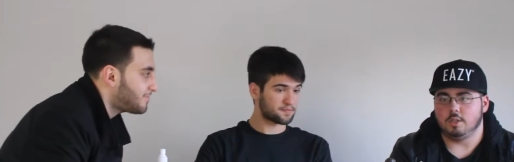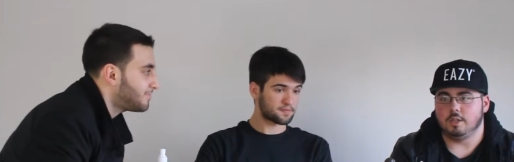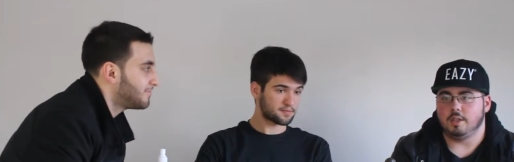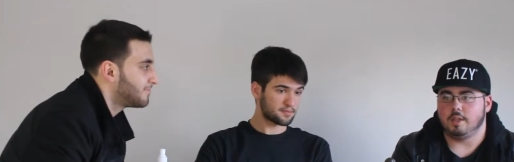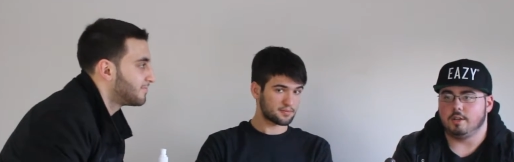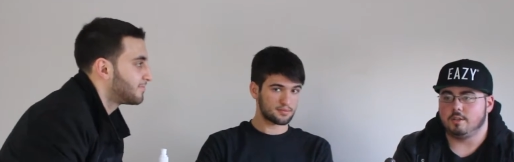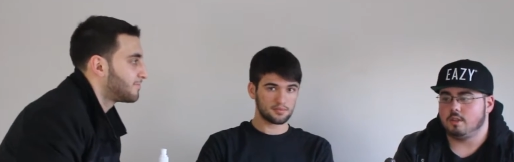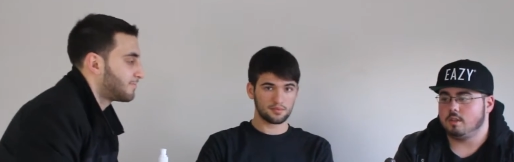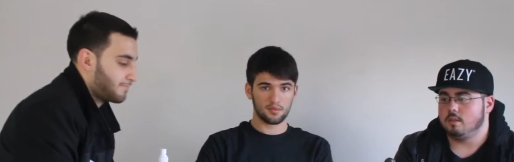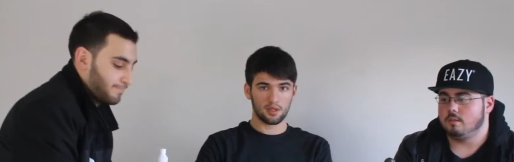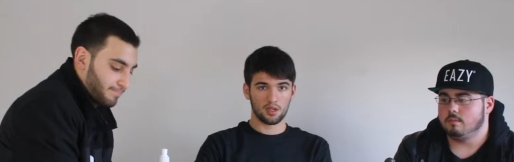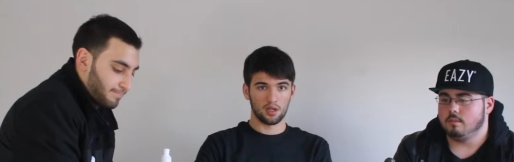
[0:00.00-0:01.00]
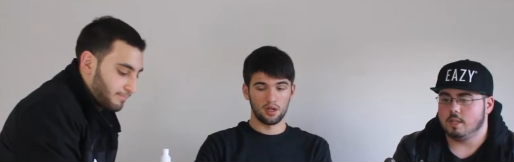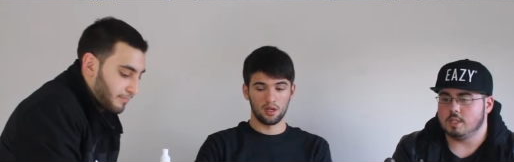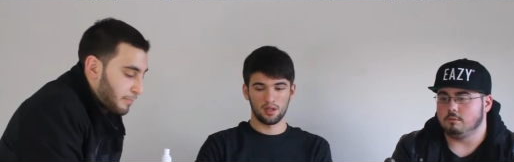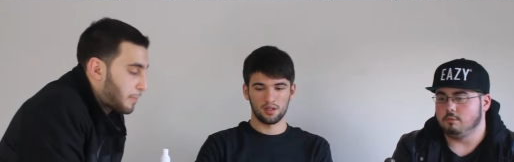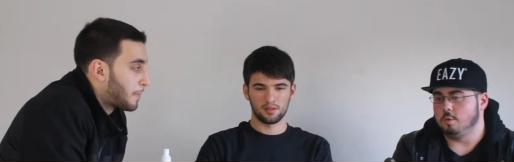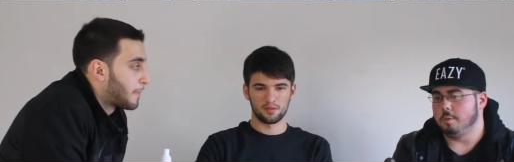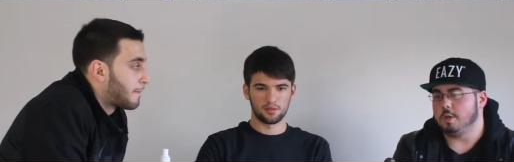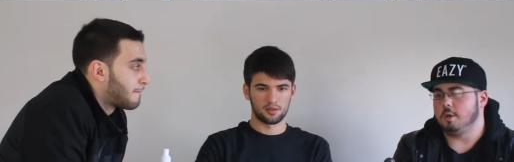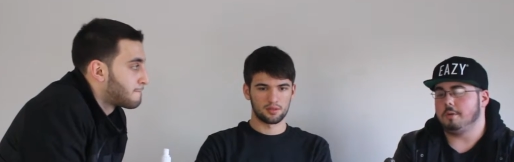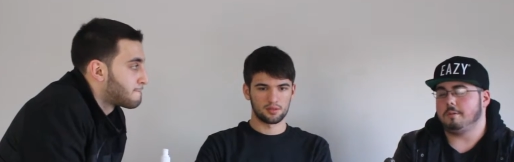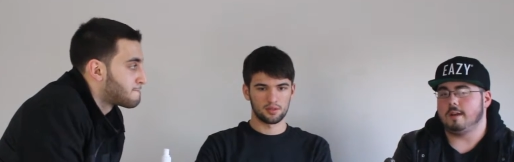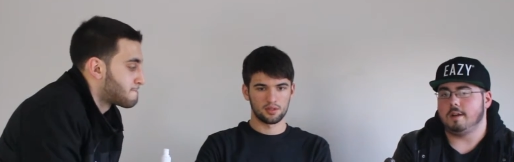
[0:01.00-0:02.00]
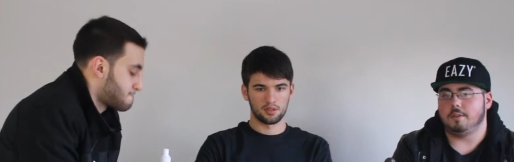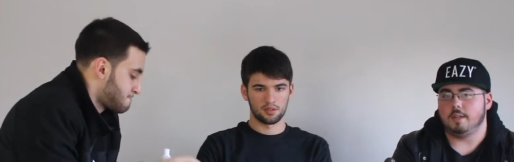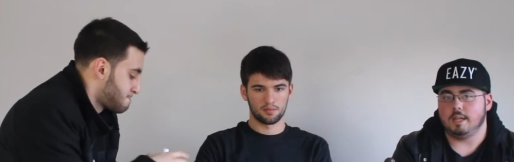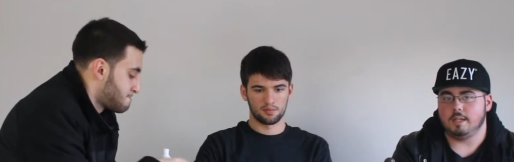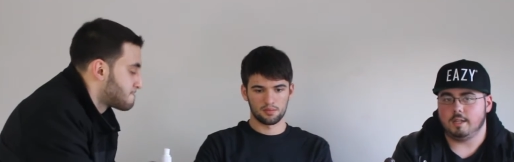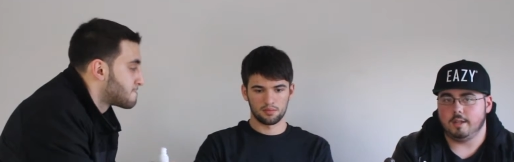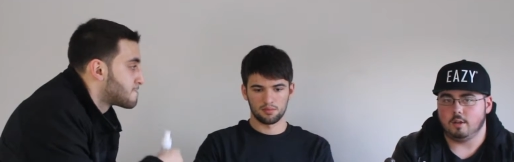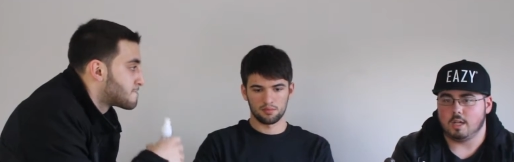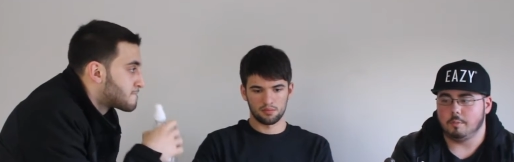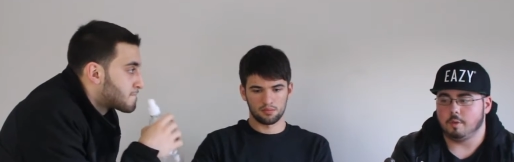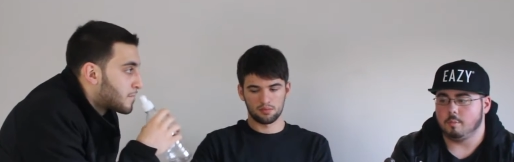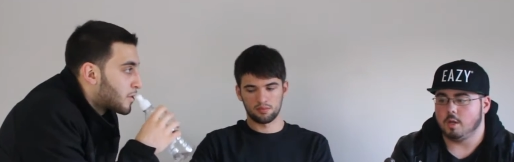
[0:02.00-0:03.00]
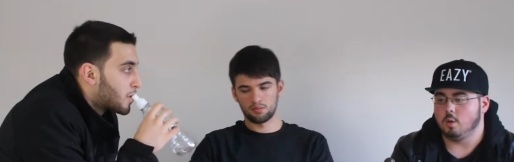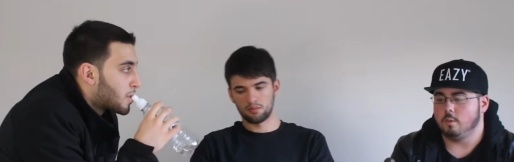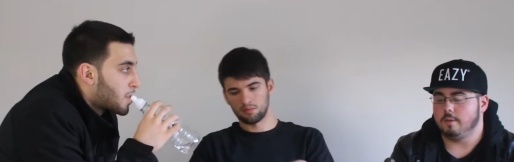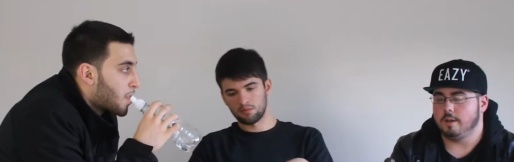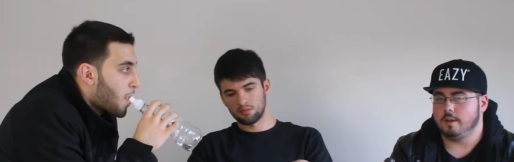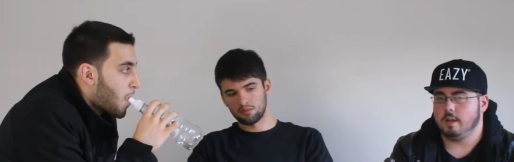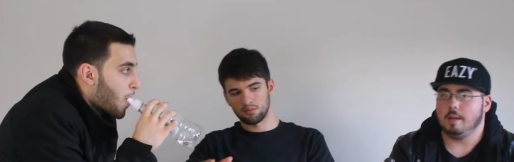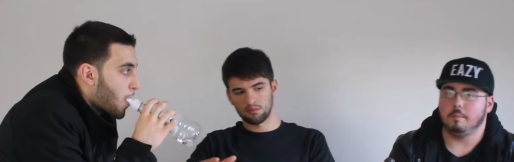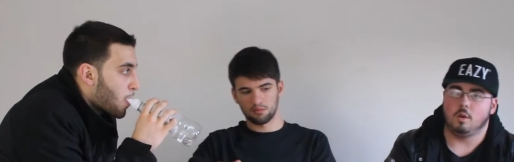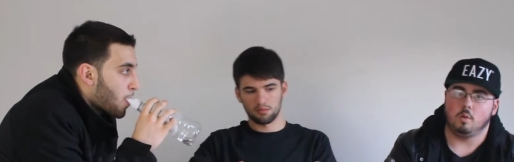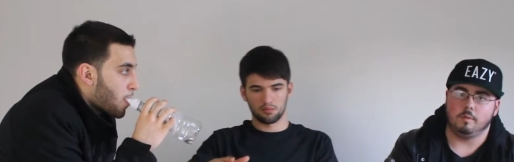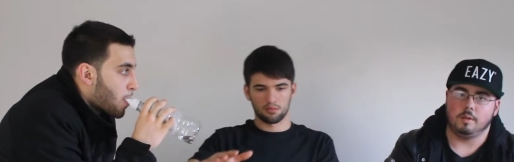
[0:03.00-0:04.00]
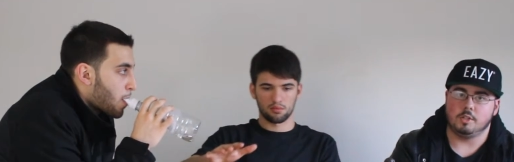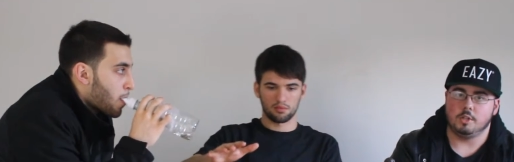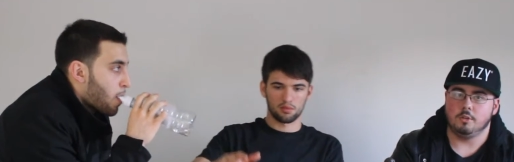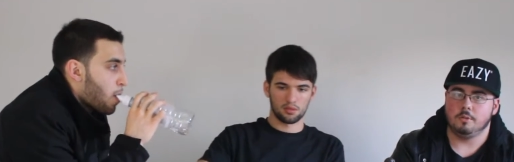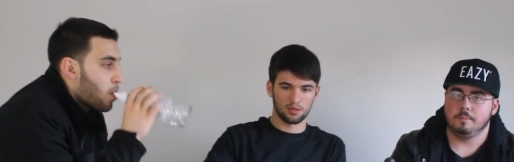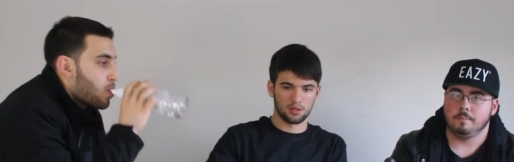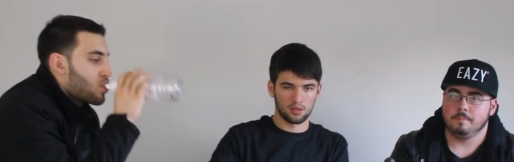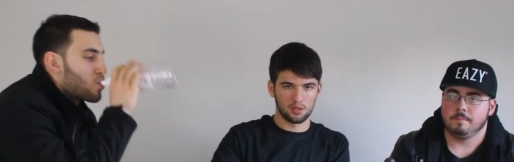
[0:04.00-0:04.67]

Speaker 1: of Duty, they're there's a rumor going around that it'll come with Modern Warfare and Modern Warfare two,